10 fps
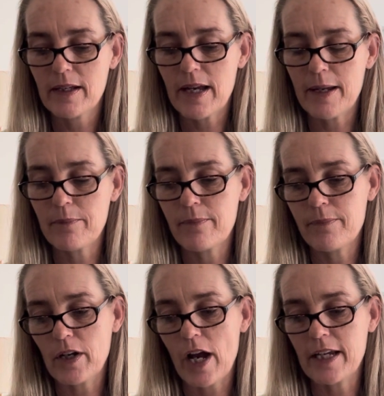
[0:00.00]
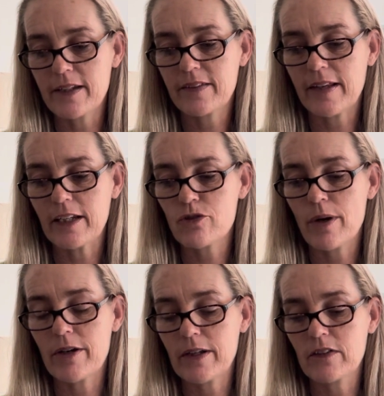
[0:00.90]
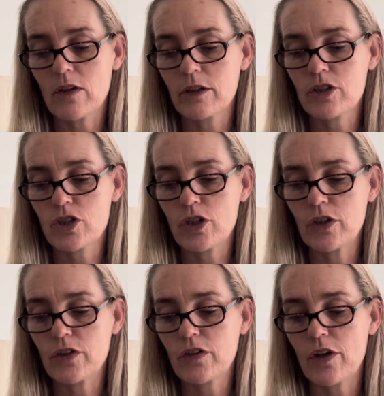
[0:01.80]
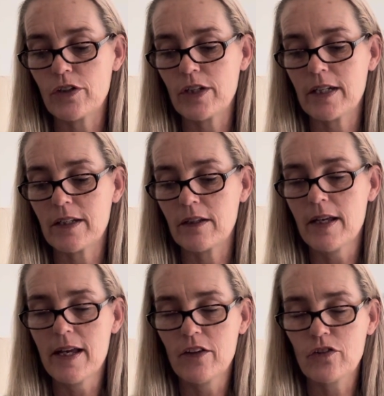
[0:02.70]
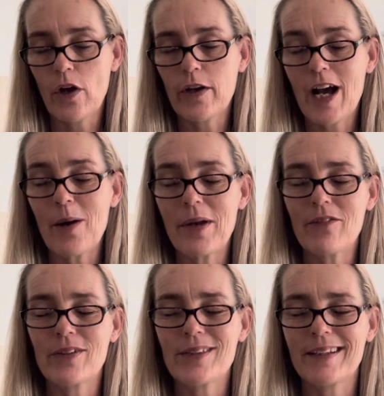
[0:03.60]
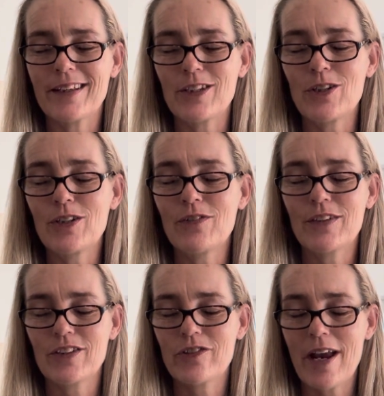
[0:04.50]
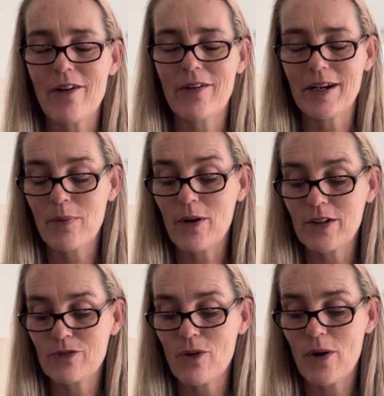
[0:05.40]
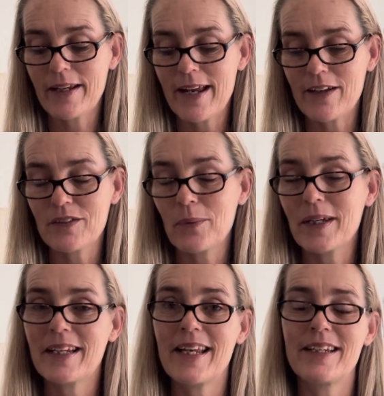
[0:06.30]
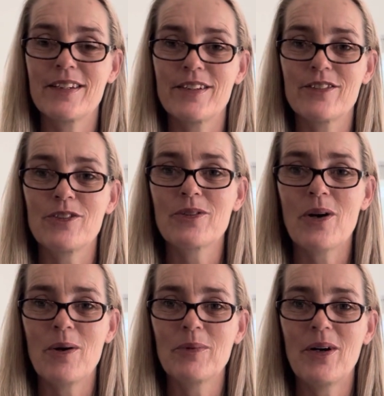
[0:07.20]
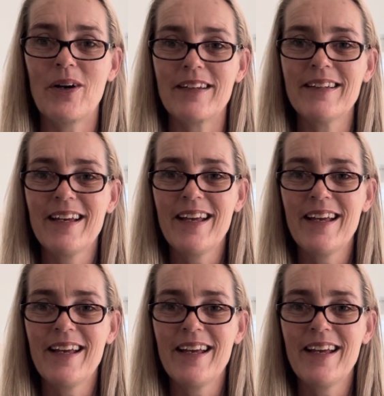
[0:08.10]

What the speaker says: and by going into sanctuary and solitude so you can soak up everything that the universe is showering upon us right now so we can head into this new timeline